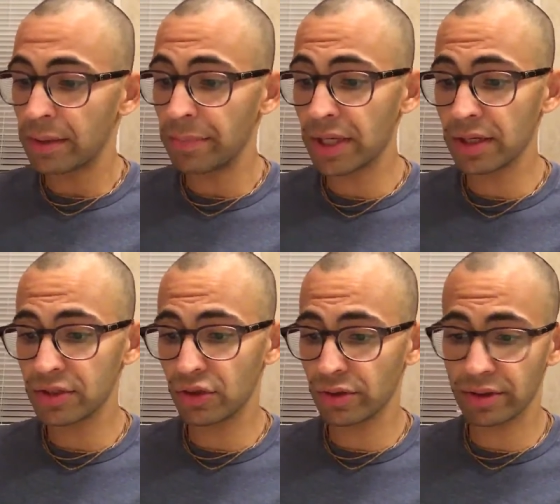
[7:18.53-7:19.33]

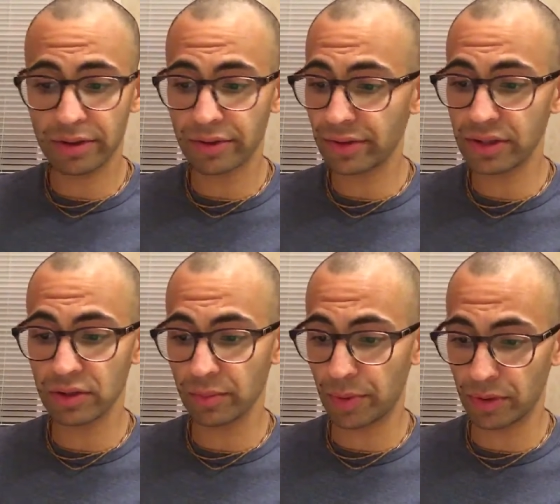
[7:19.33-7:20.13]
Because you're the
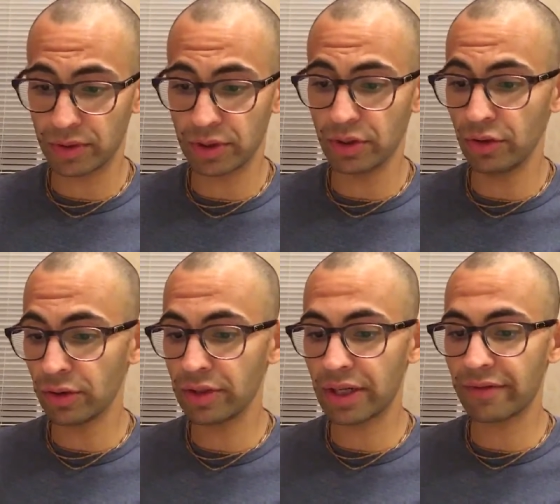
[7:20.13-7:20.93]
original person, you're
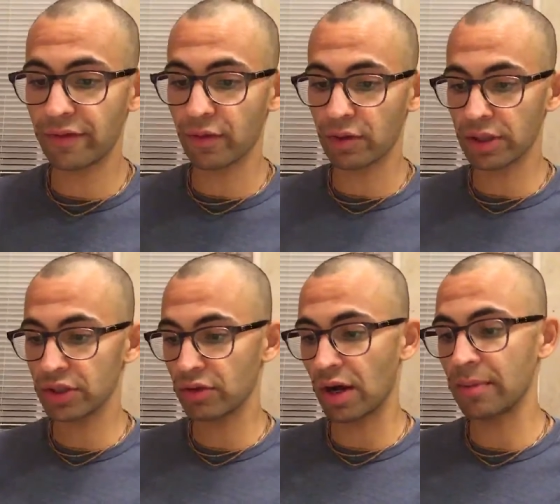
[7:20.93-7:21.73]
therefore
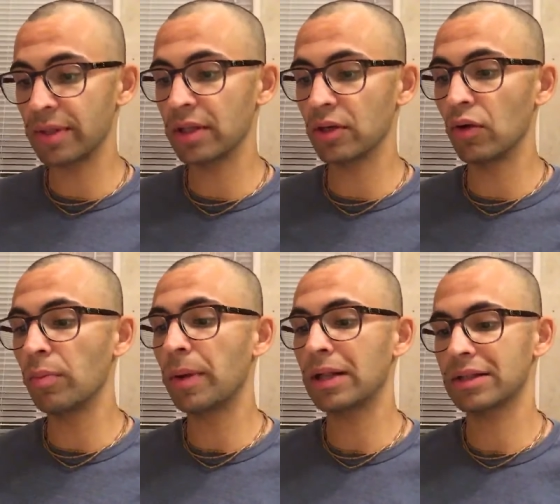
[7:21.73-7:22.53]
described in the
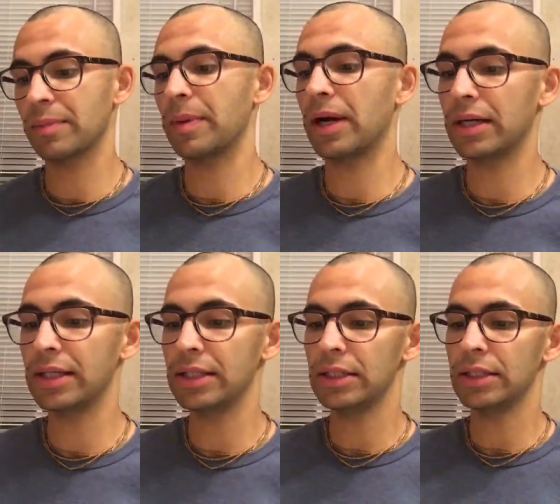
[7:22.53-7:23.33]
Gopal Tapani